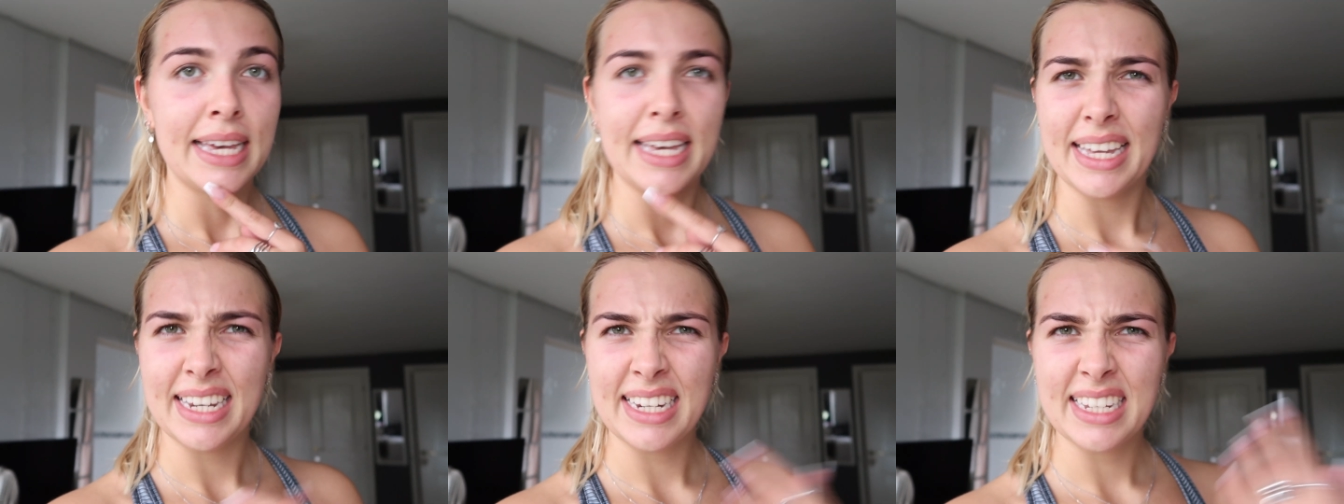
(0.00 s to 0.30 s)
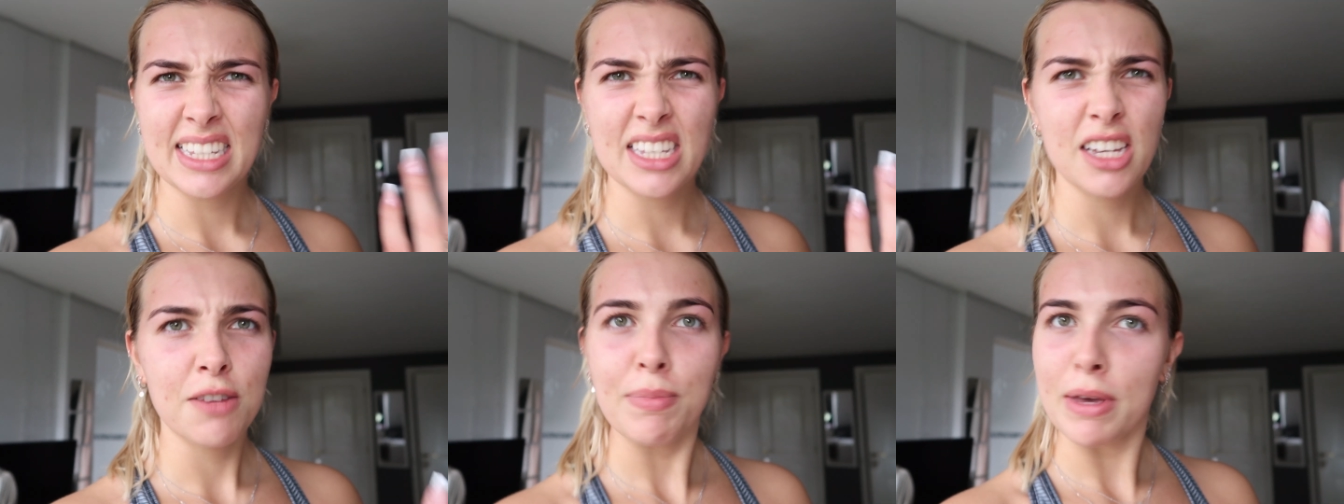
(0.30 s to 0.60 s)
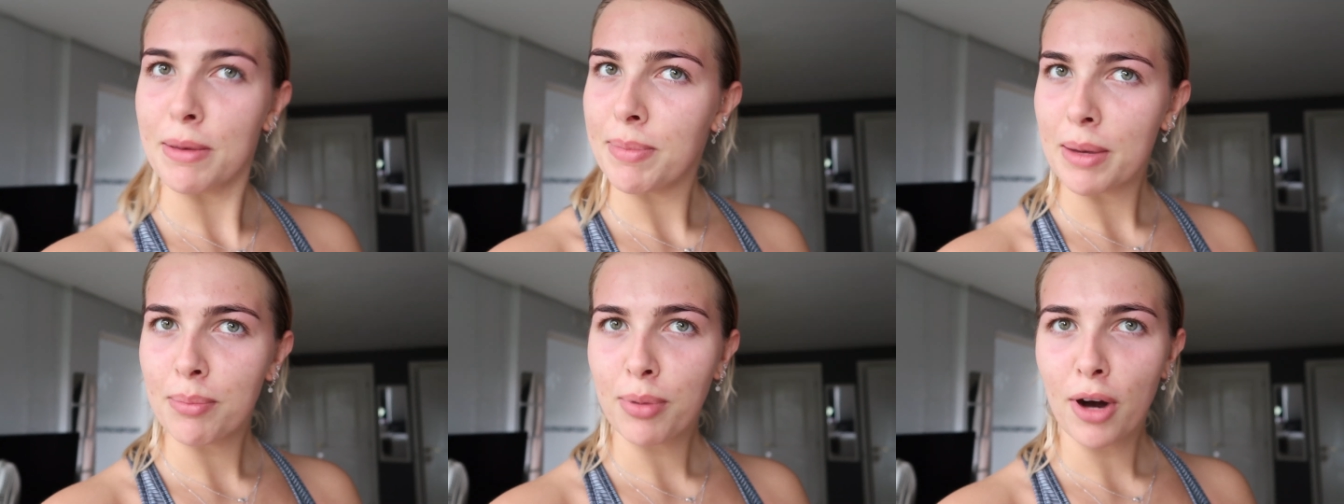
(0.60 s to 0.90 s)
it could be
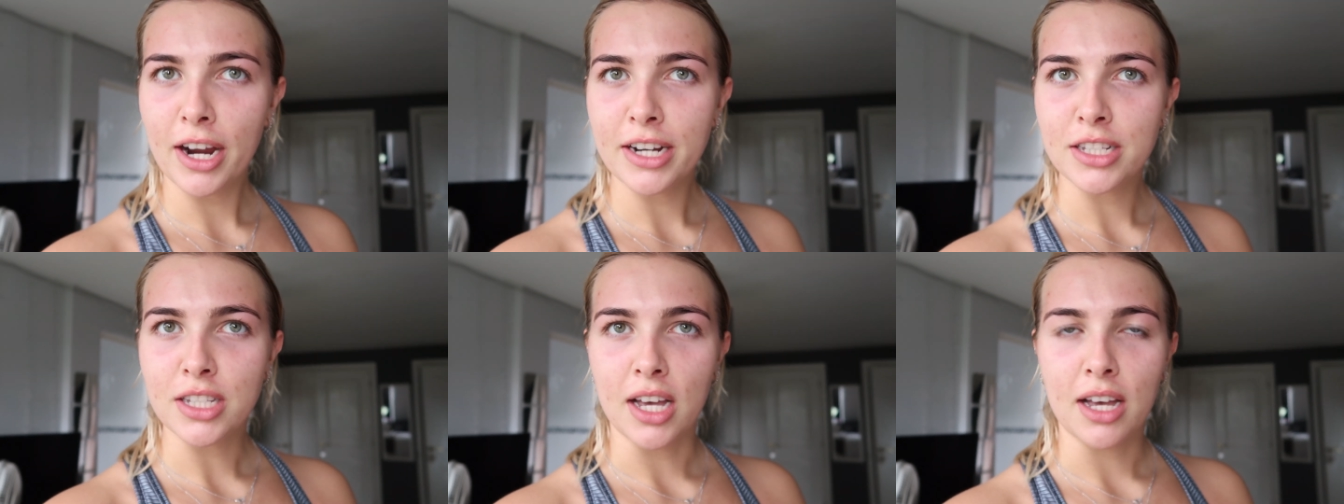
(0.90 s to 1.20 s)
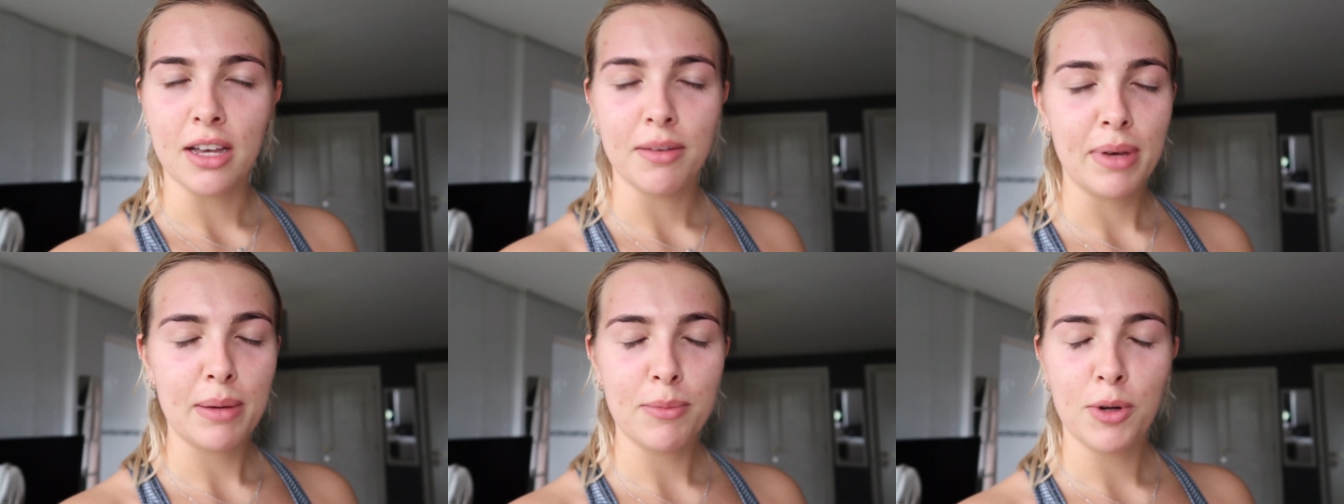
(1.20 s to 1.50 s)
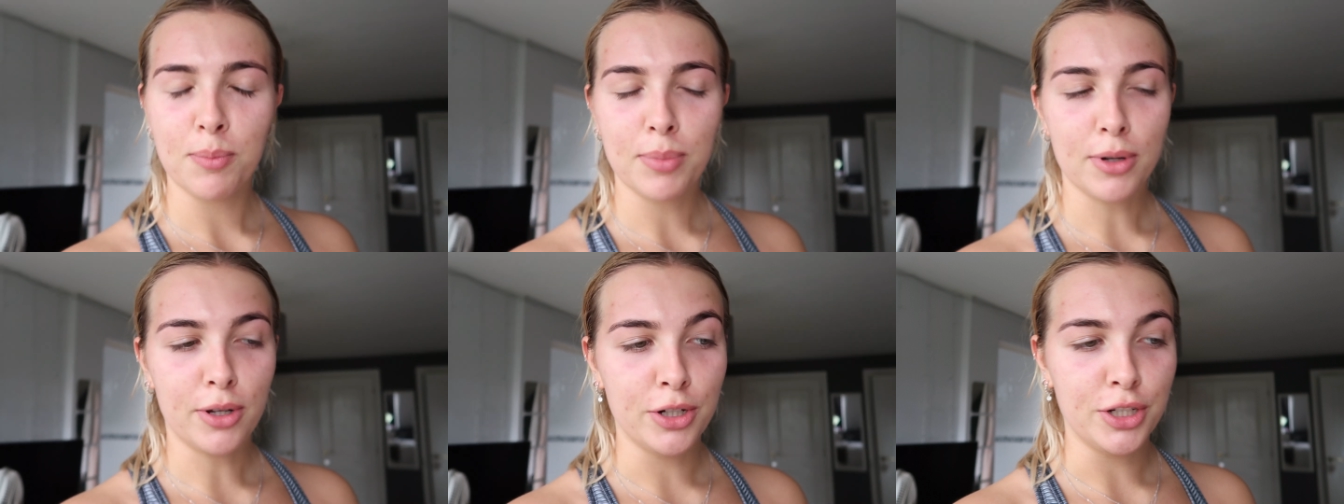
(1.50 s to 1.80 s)
a bit brighter, a bit
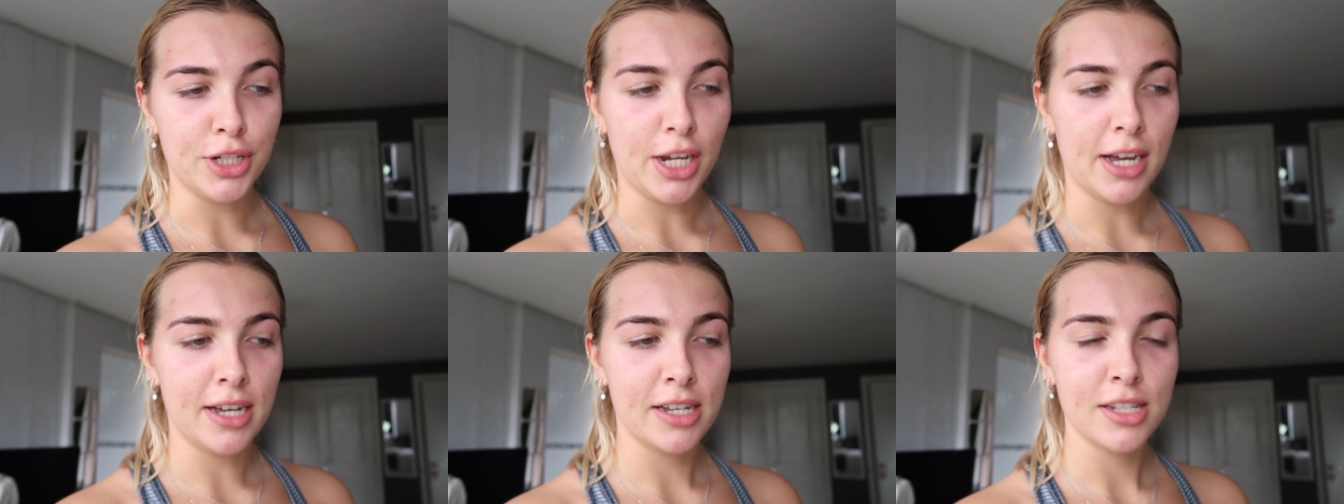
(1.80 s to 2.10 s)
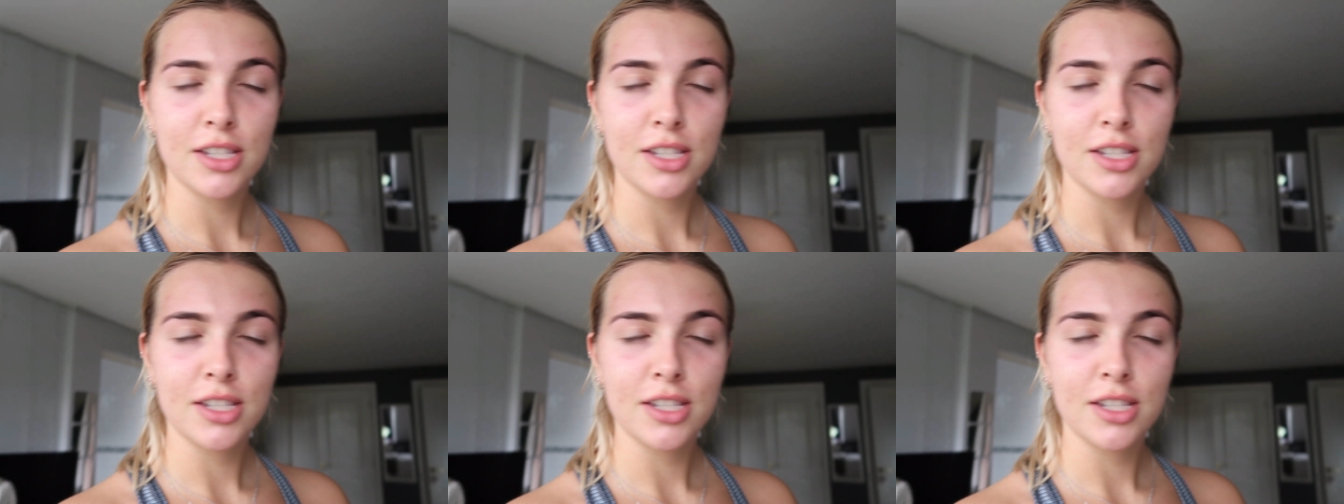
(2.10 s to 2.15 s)
more blonder.